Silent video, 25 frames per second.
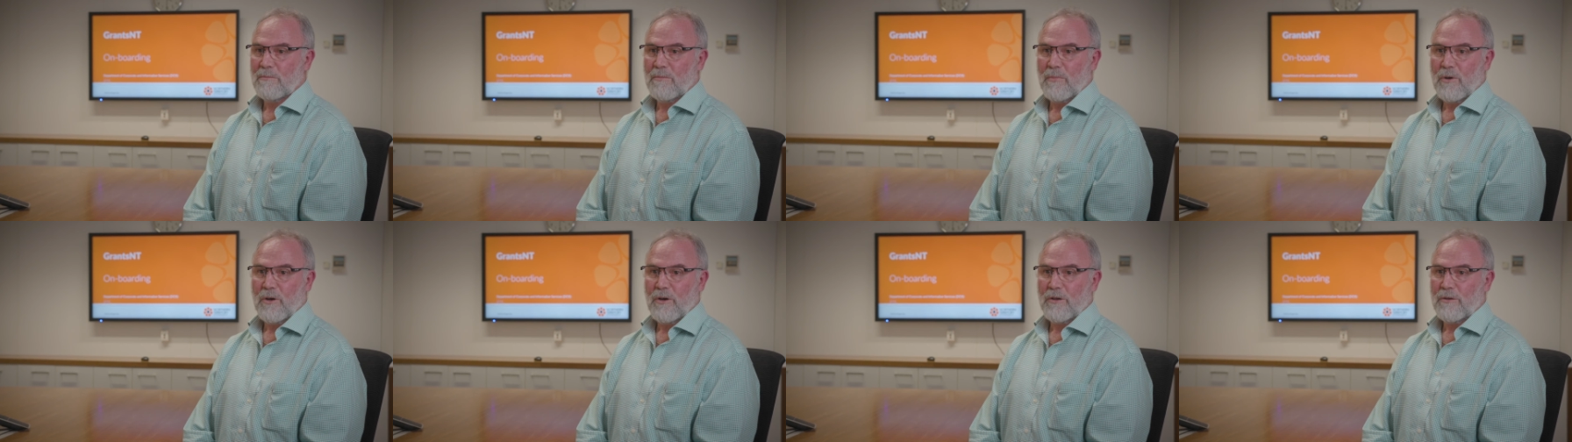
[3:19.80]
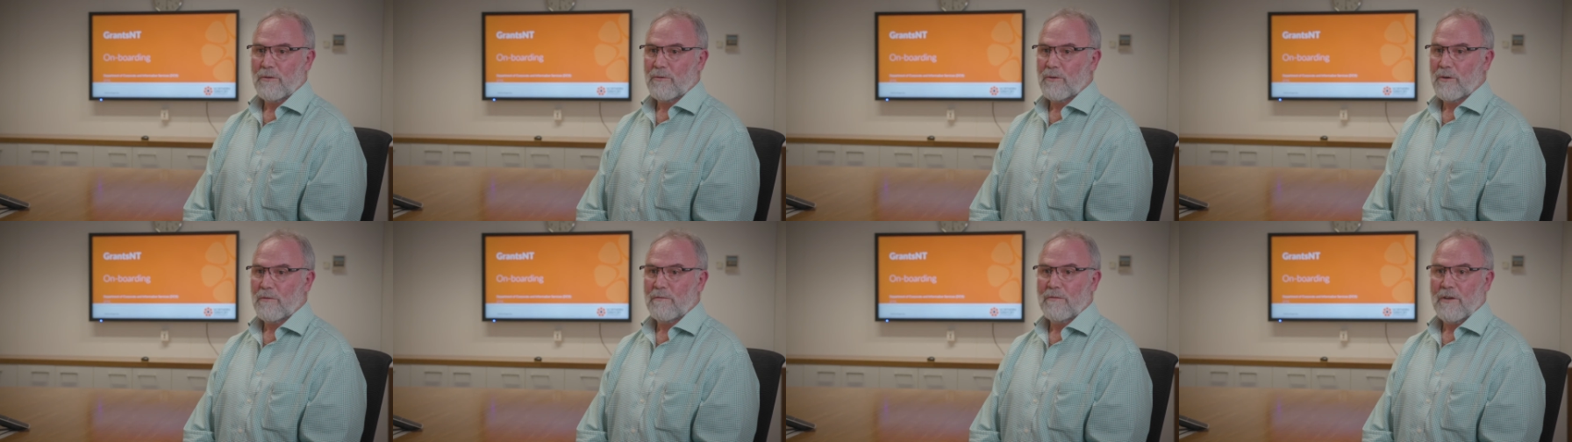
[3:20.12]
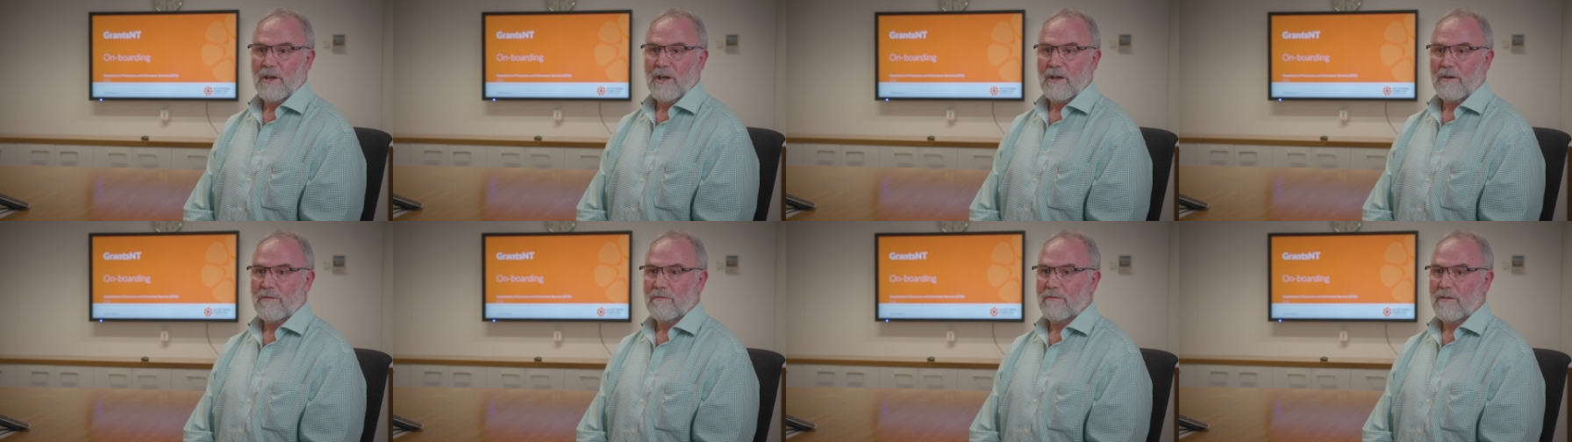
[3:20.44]
bother or
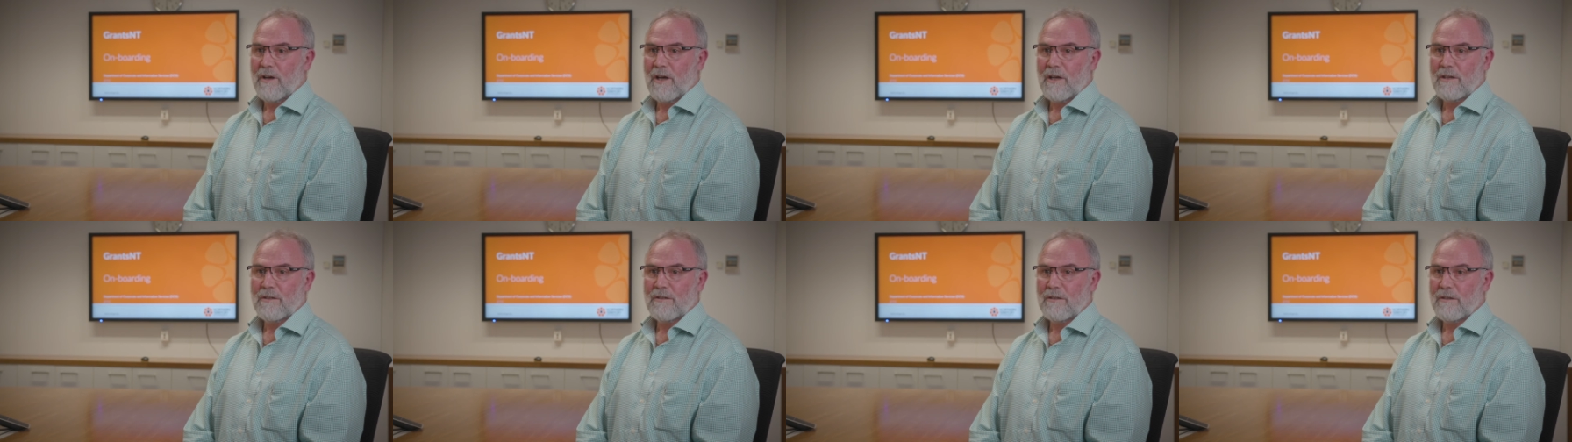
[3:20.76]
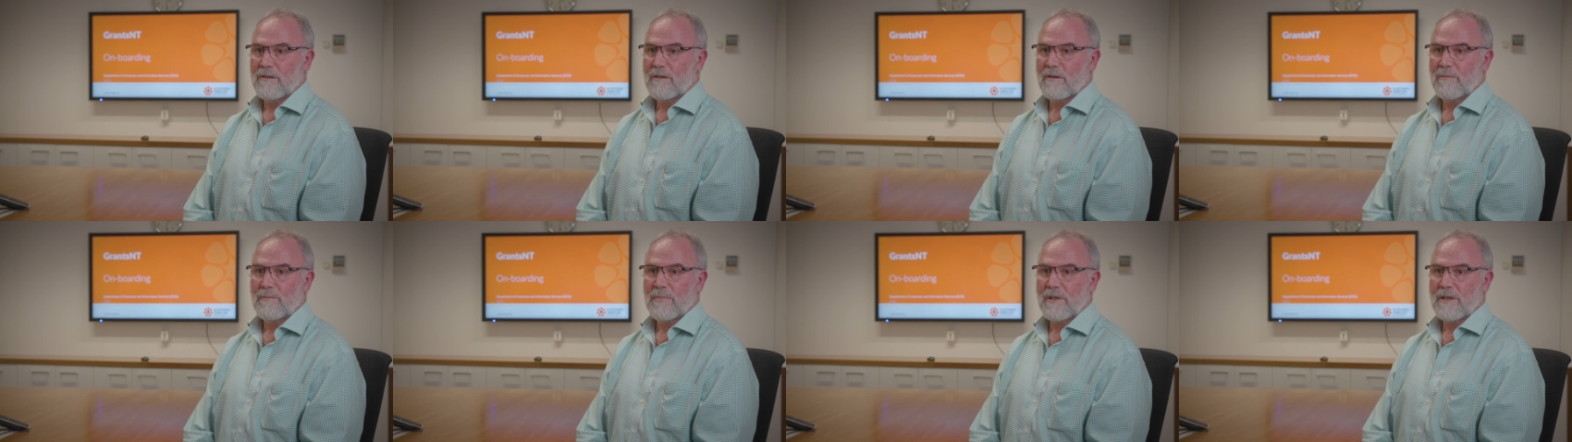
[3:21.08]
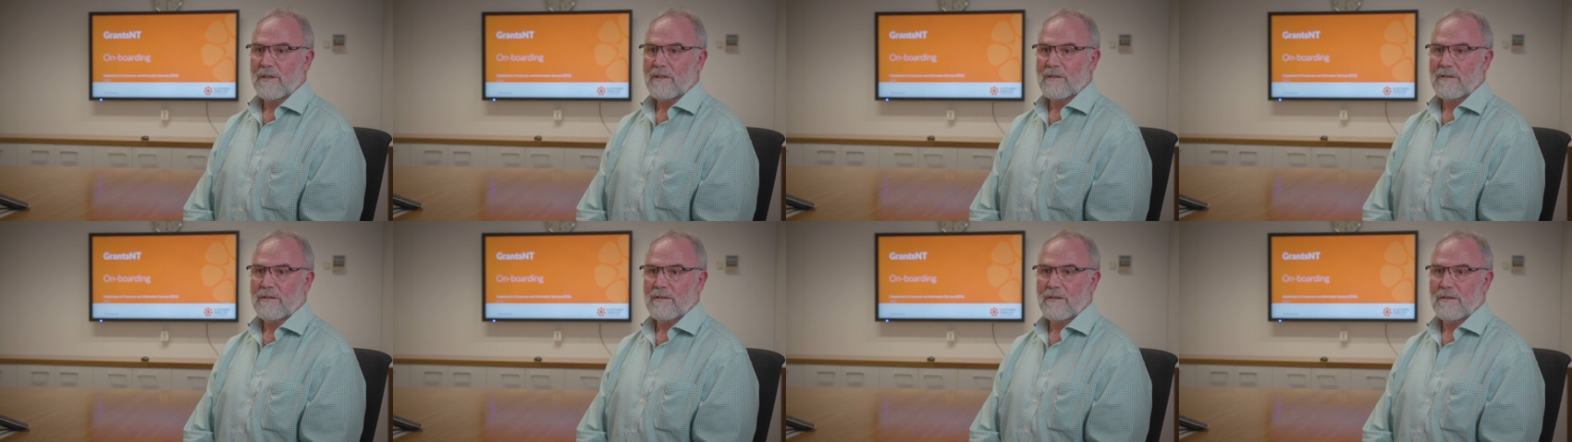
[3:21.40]
found it far too
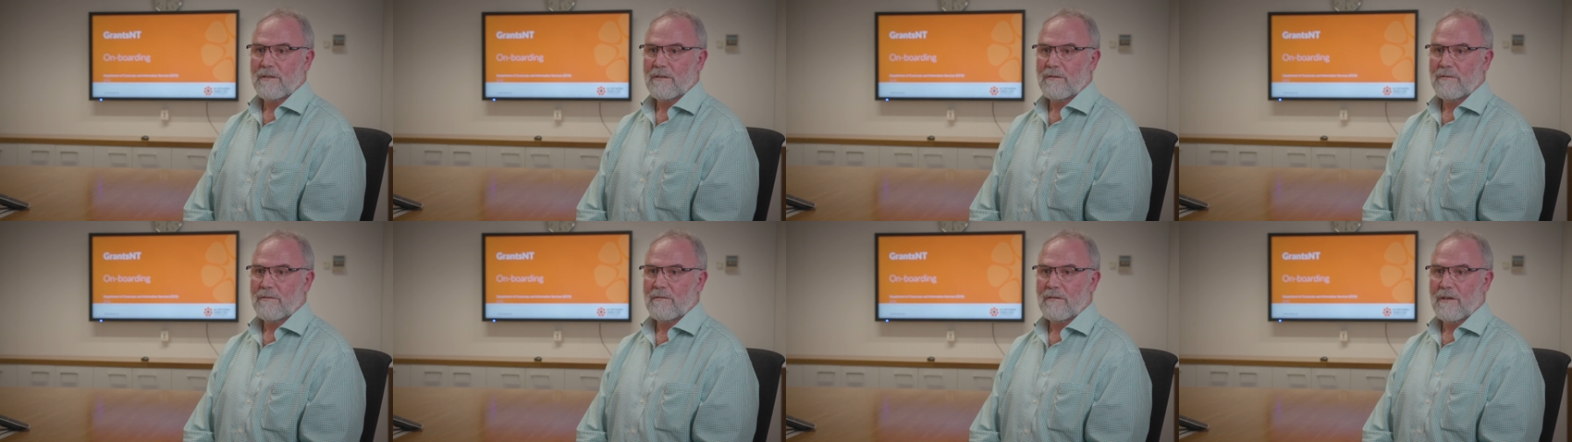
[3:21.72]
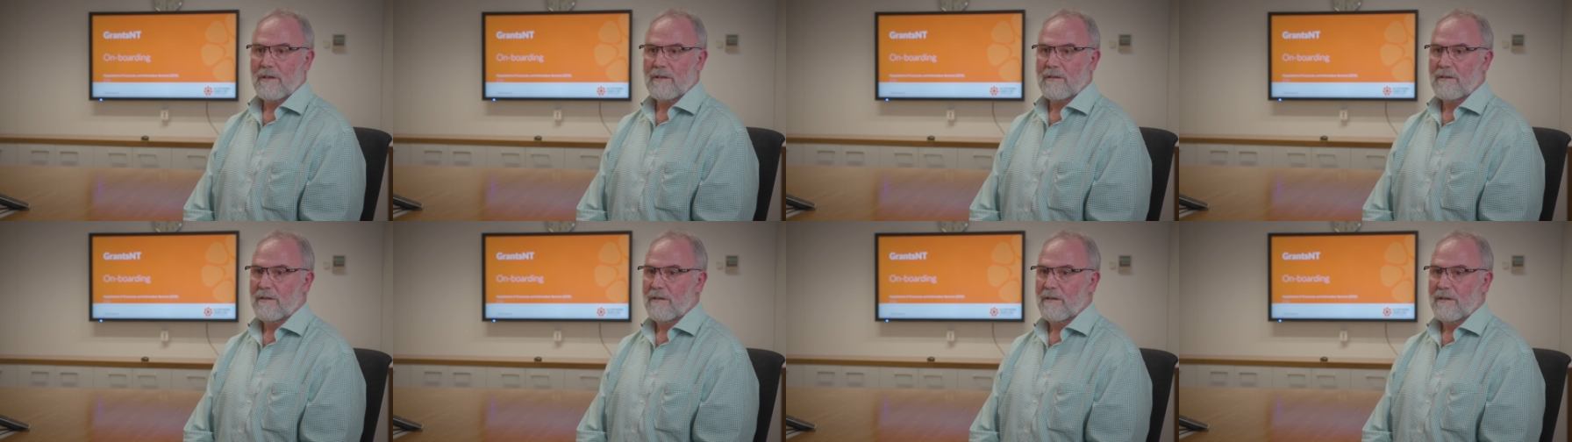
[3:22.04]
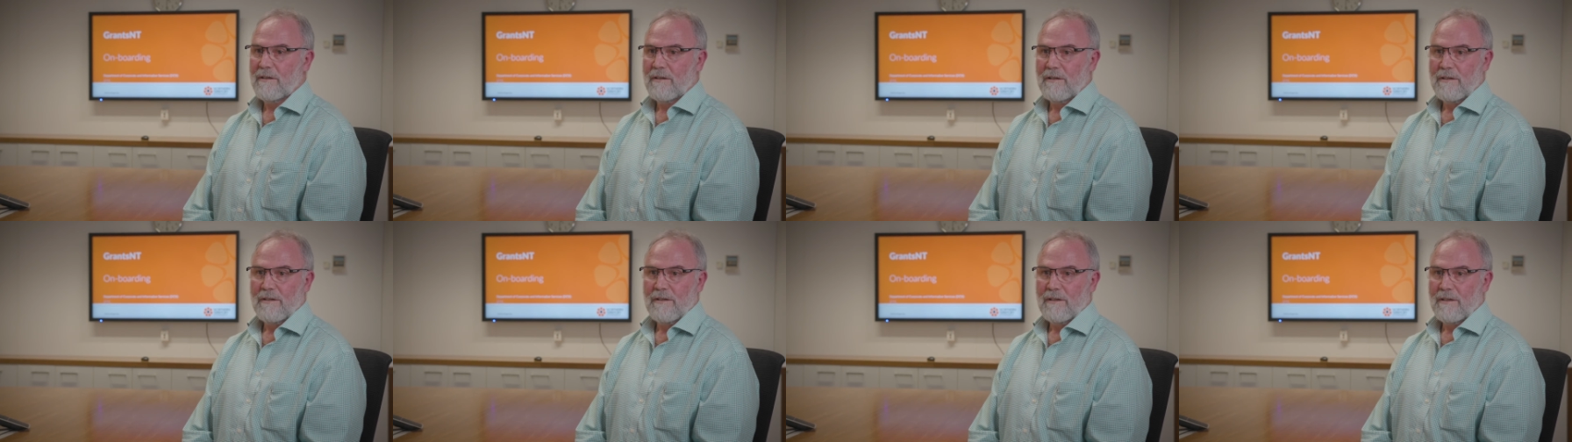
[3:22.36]
complex to
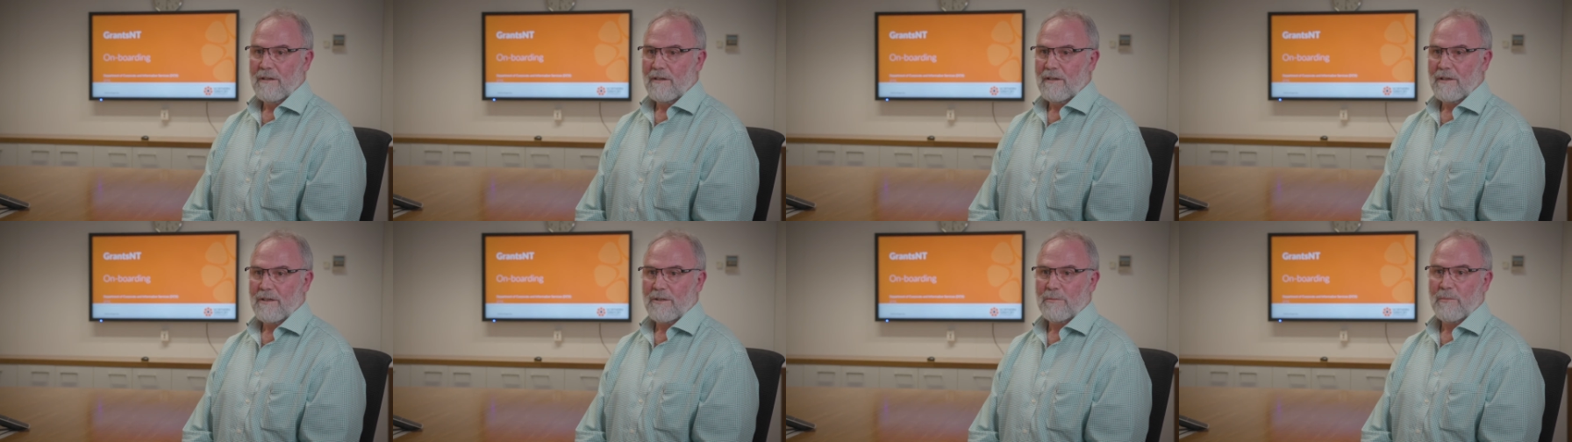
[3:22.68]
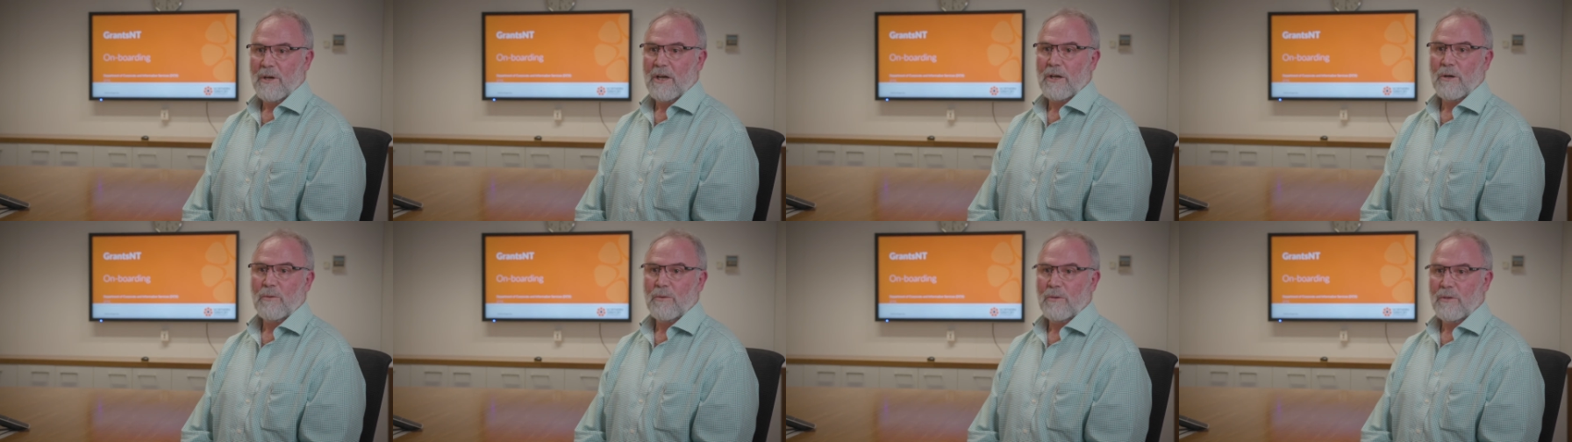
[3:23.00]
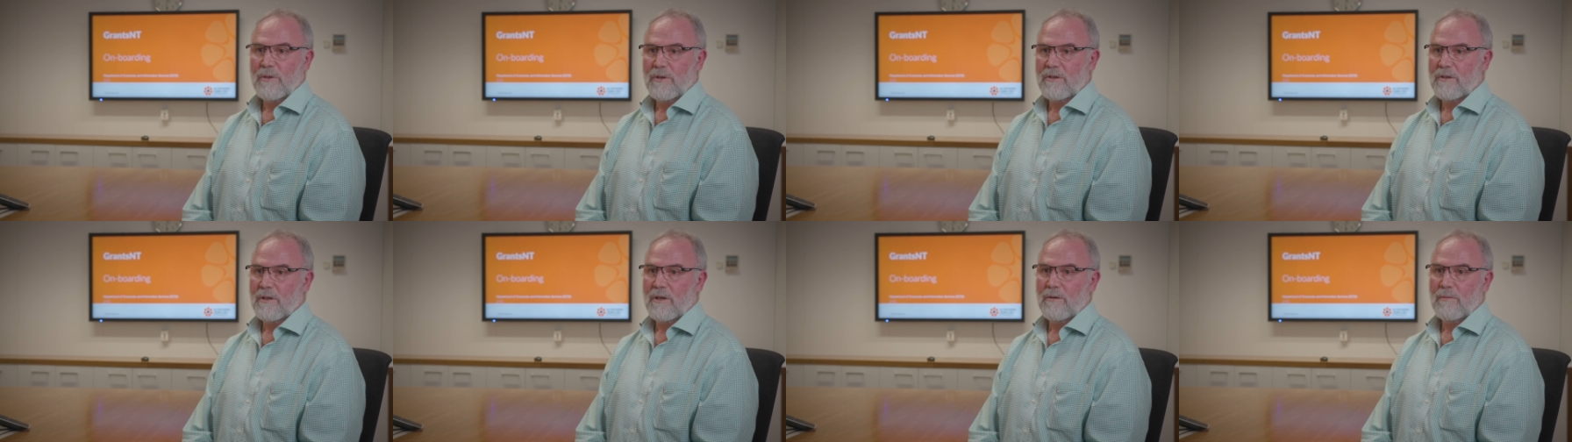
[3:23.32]
make it
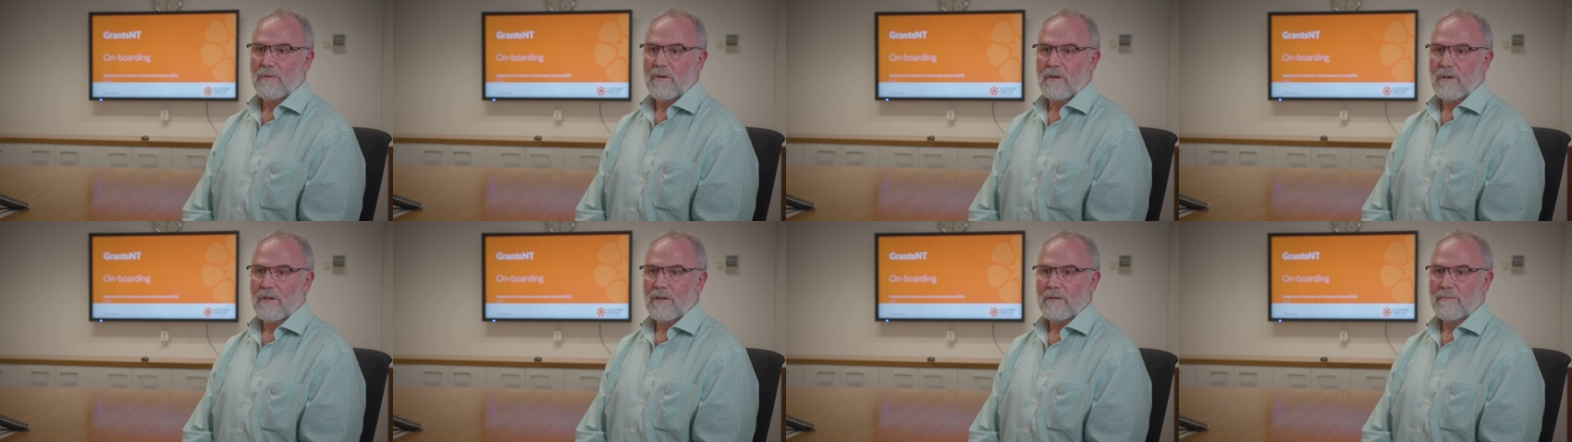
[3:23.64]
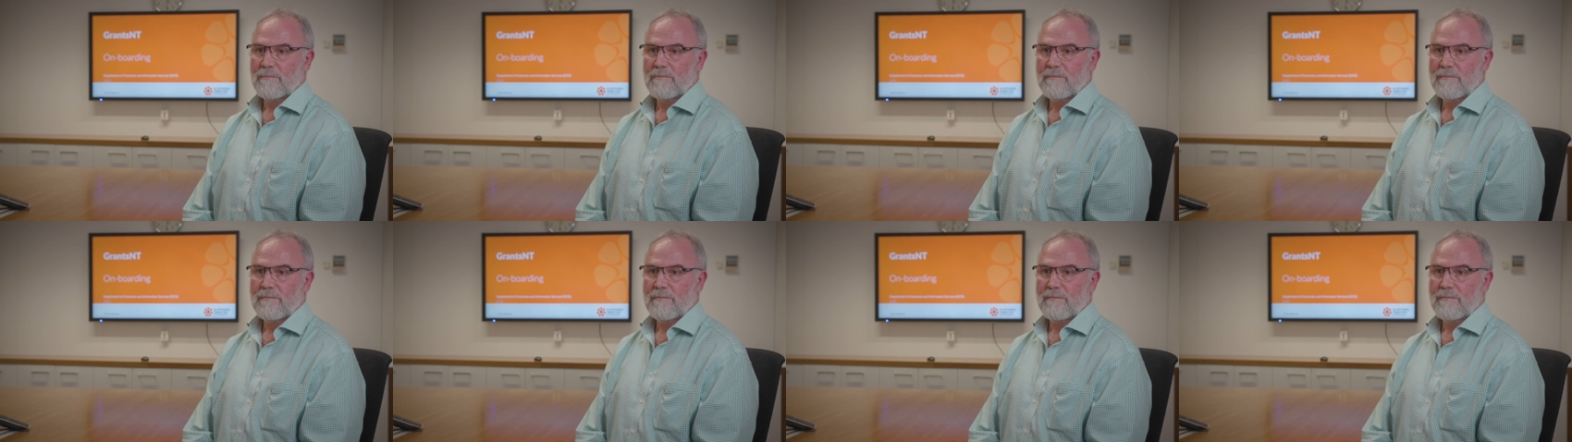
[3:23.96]
worth their while.